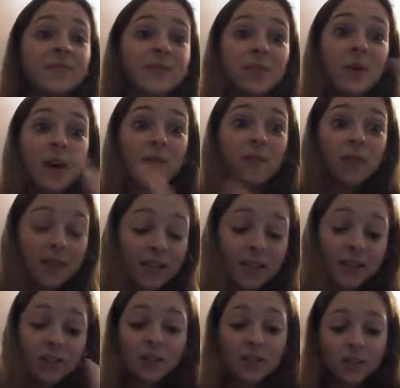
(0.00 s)
so everything
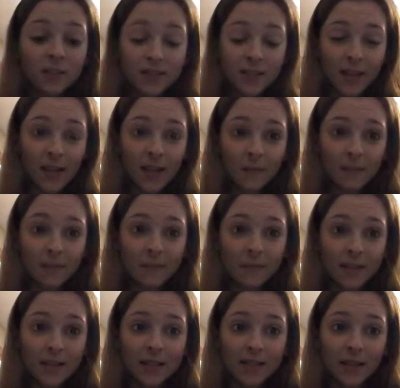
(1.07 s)
is just the same,
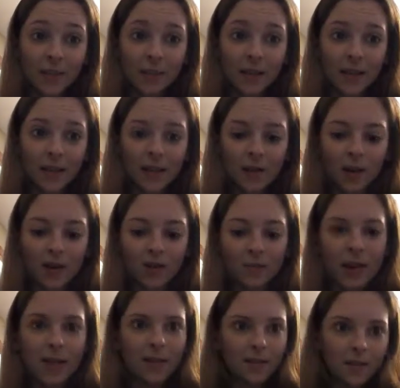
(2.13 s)
except like I don't have
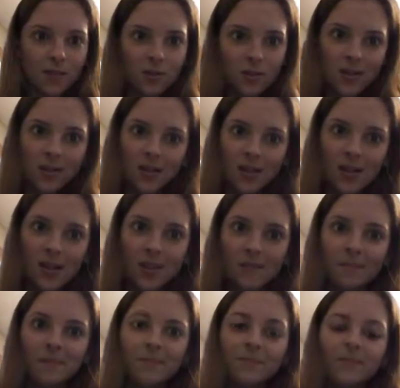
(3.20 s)
my history the
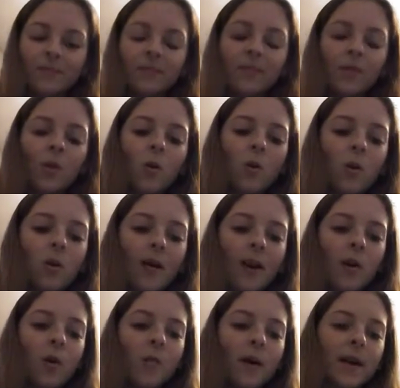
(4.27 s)
same, but like
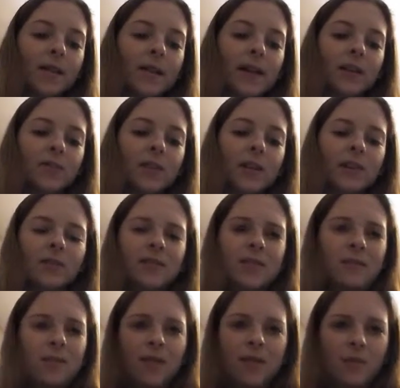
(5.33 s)
all my liked videos
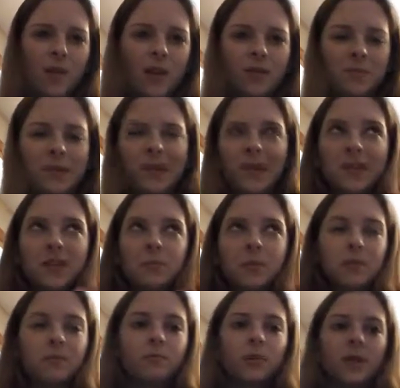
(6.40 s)
that Millie randomly likes, but
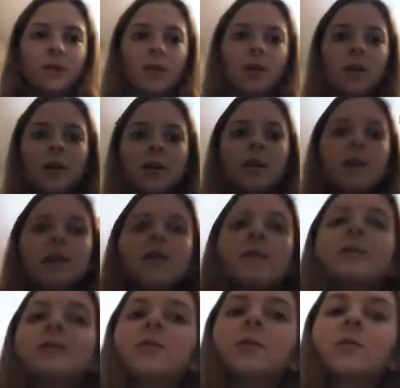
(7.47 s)
whatever.
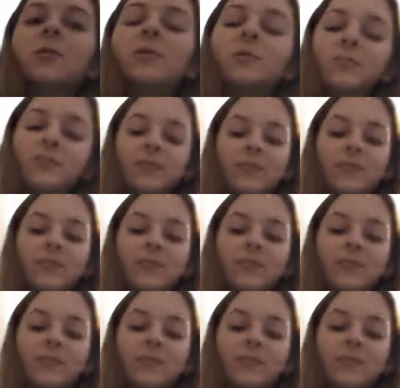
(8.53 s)
So